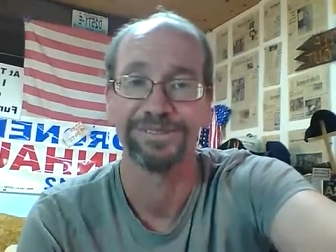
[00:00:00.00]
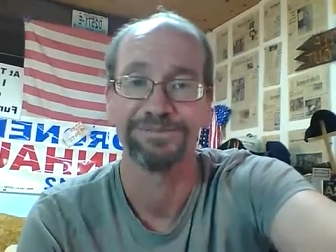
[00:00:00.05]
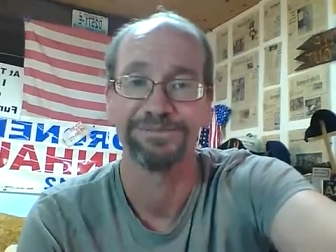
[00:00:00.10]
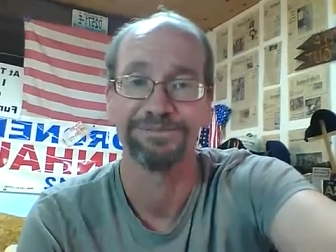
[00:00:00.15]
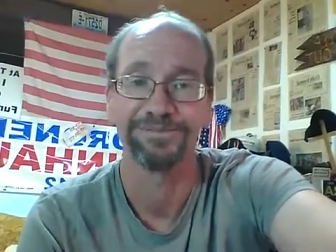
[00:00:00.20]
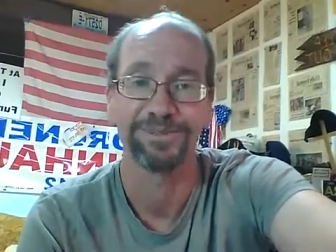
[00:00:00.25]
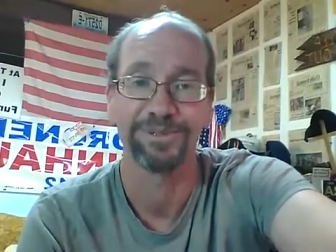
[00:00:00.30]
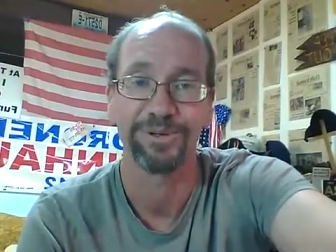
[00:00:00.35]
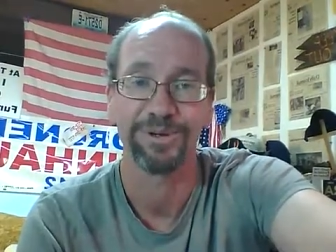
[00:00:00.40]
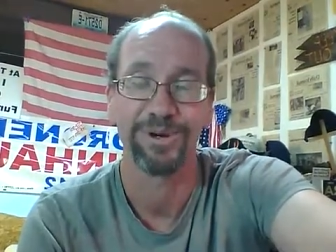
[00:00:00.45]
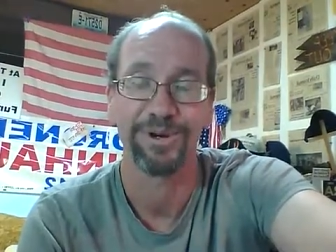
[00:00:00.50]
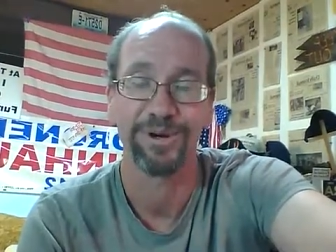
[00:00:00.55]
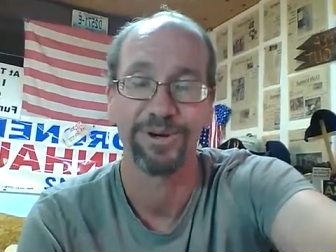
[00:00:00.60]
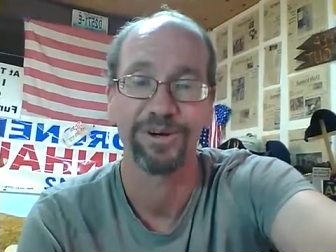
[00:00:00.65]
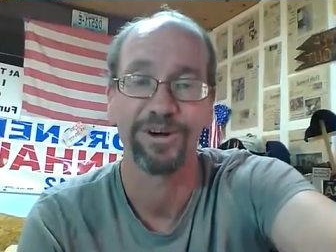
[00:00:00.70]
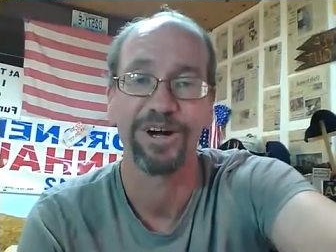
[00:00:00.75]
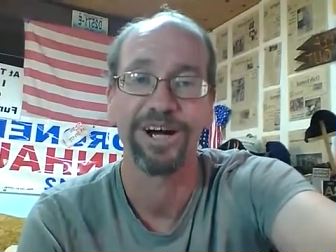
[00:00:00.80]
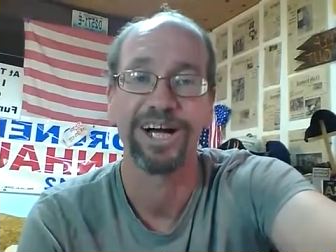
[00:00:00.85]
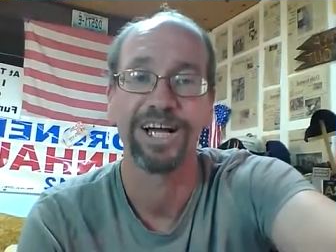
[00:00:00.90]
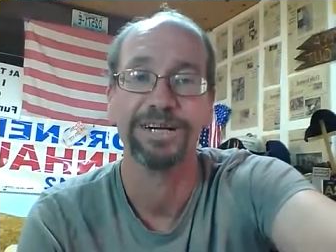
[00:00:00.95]
so-called
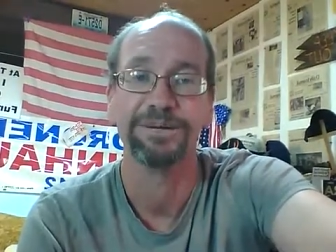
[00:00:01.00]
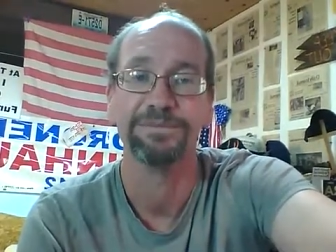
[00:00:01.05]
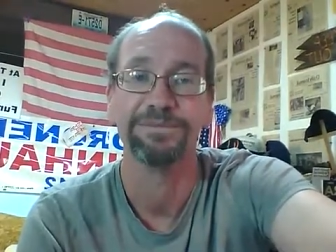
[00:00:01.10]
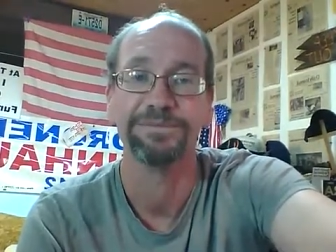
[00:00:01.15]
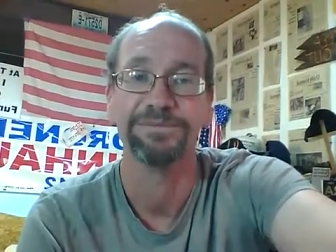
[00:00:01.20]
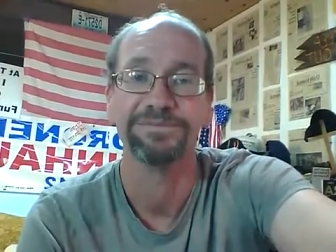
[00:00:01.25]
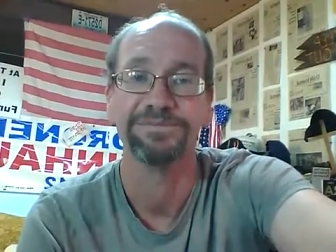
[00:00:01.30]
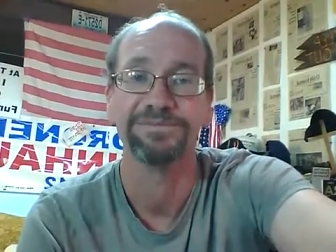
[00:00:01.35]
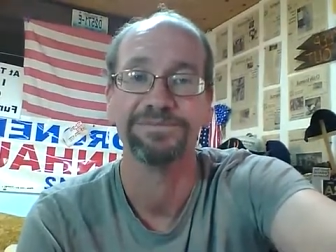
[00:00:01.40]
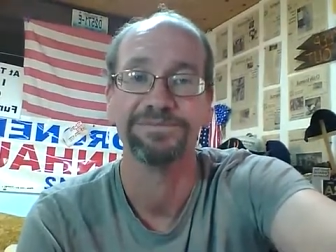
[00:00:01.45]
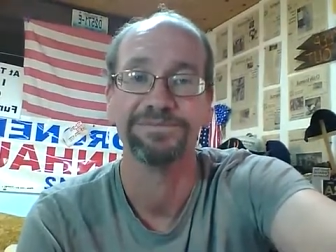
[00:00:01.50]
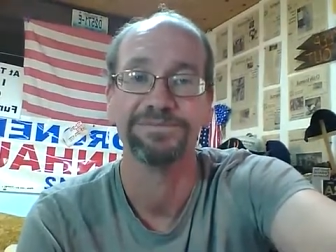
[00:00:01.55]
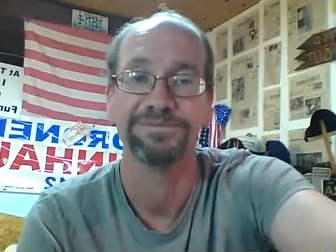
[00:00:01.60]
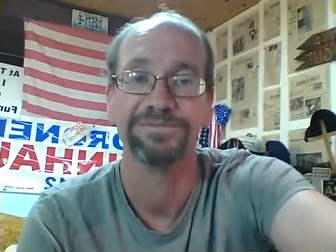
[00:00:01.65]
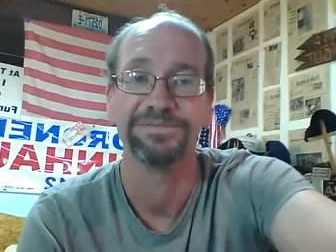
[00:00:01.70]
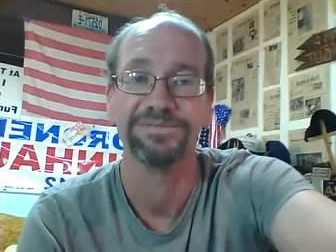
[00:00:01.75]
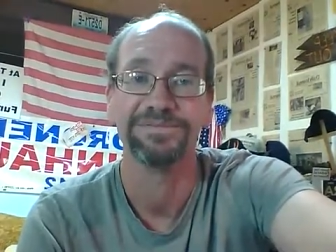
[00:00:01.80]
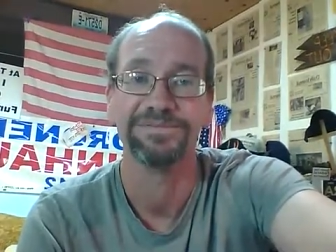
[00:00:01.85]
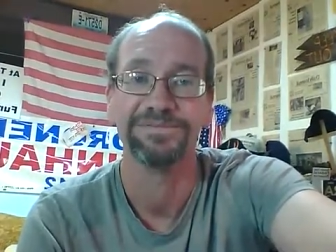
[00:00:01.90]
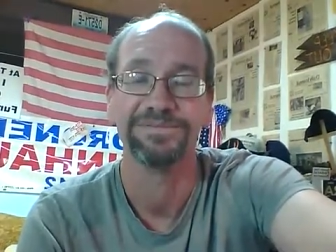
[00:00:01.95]
crime
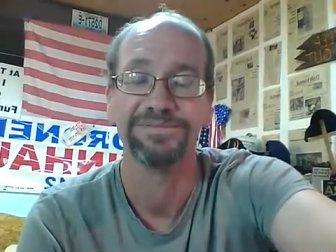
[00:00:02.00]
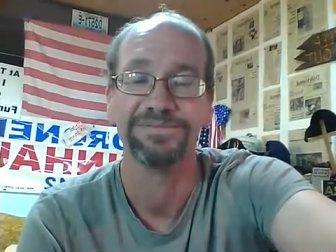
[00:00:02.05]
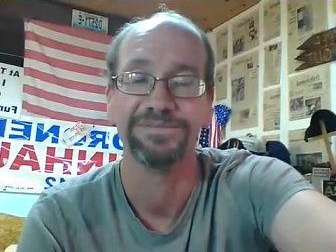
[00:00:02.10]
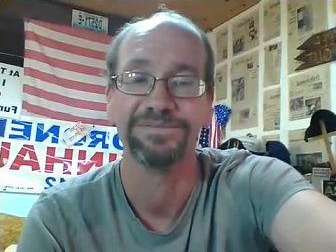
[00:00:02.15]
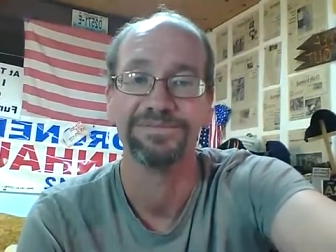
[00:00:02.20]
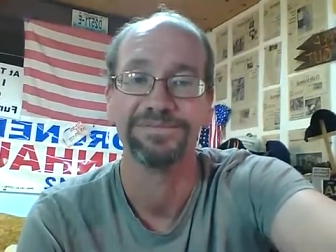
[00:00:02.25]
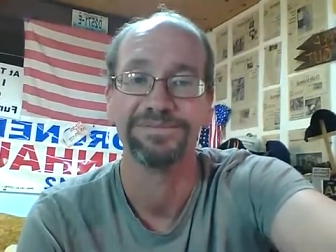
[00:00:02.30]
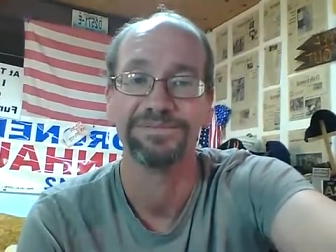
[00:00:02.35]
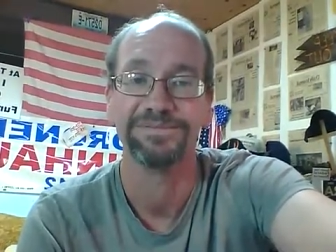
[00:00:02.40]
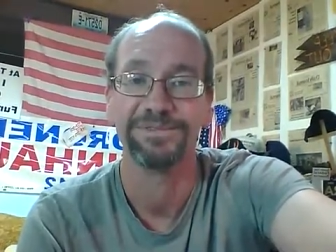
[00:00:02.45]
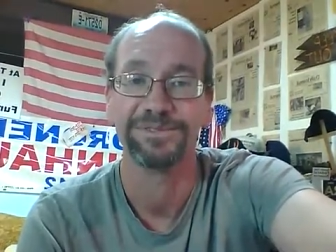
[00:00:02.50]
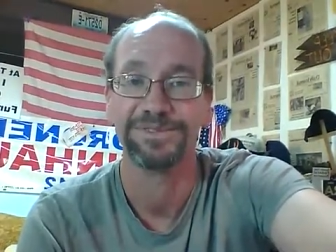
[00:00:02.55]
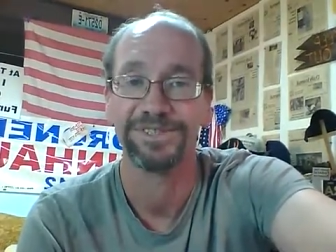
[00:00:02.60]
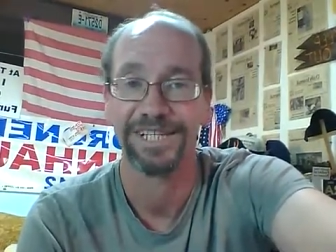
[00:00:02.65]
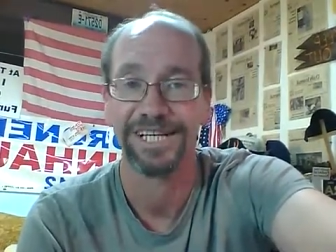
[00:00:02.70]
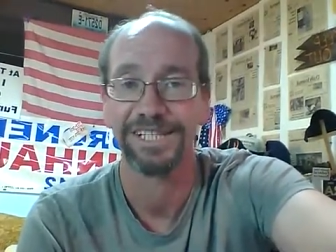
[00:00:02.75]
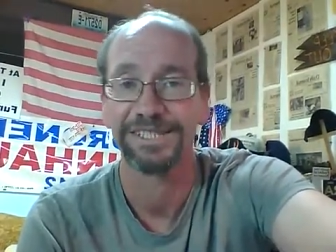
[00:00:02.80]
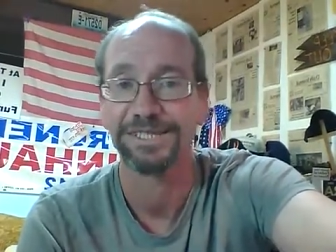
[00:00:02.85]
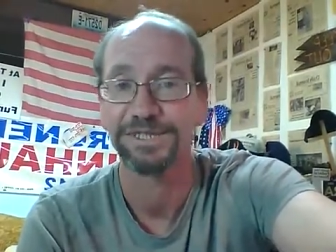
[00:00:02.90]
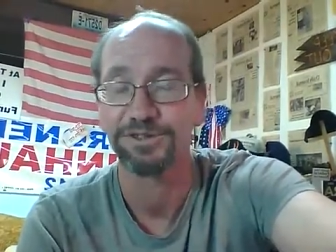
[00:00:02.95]
will take
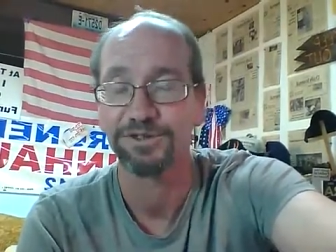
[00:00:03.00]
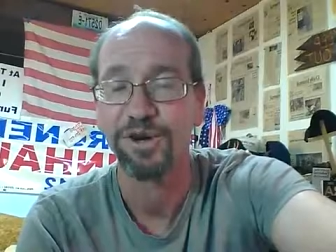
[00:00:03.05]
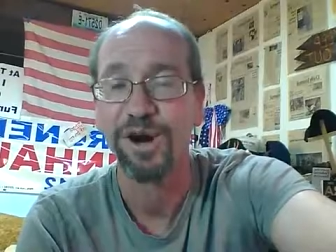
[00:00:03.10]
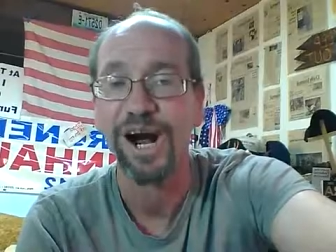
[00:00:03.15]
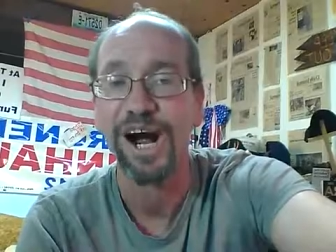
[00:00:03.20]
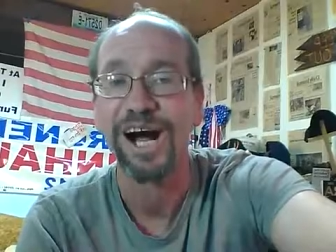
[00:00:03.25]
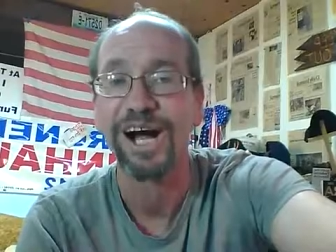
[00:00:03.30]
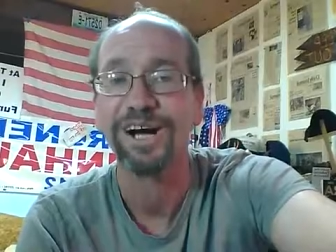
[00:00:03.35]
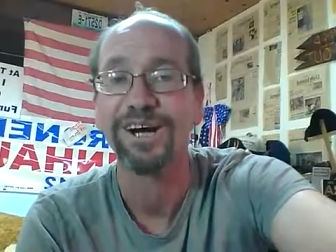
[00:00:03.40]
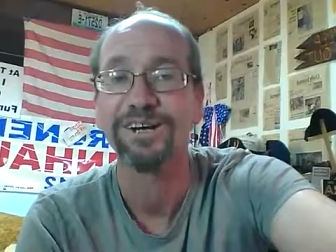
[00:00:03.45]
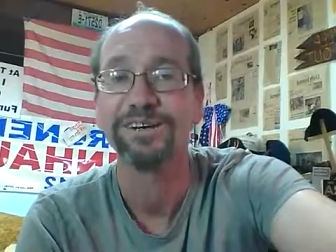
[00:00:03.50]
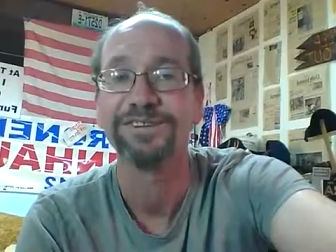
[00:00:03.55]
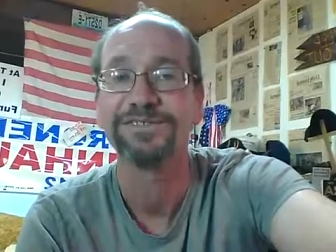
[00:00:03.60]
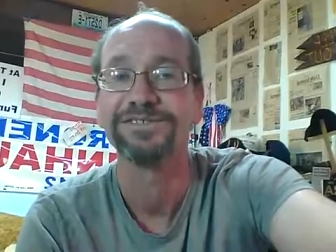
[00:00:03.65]
it to trial,